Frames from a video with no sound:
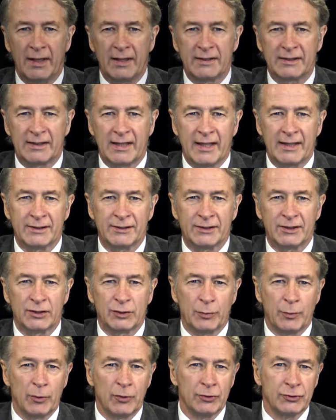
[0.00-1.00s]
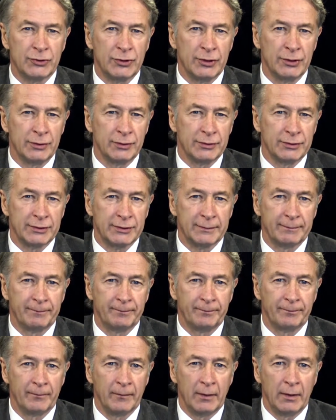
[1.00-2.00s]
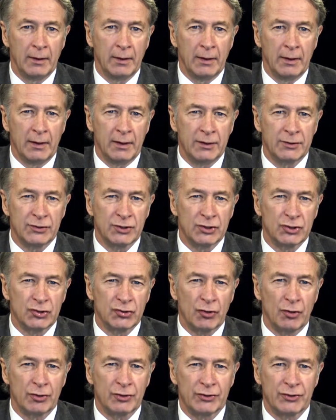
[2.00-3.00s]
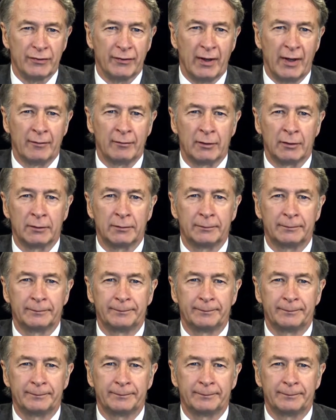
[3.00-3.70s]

today's guest is Bruce Hughes. He is a stroke survivor.